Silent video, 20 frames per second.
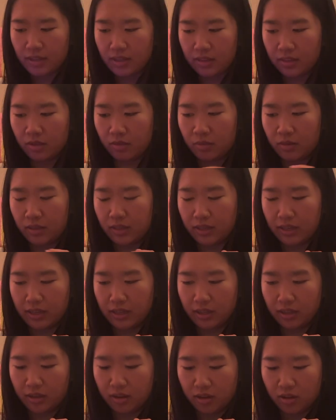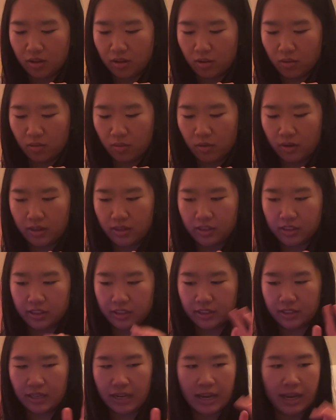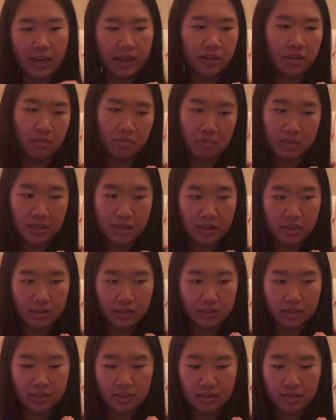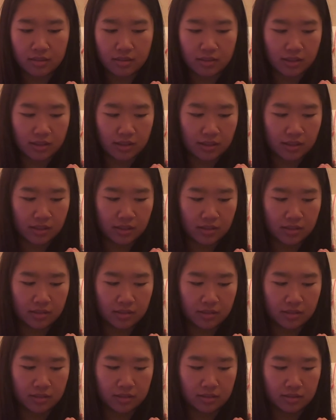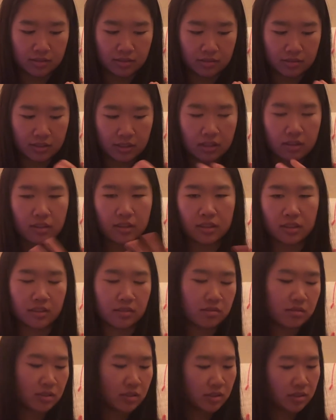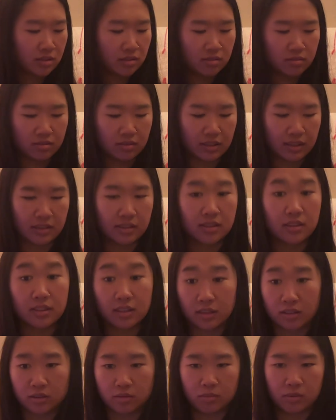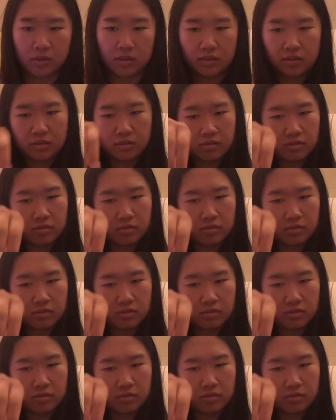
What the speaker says: And the one I want to just add immediately is something like cedarwood.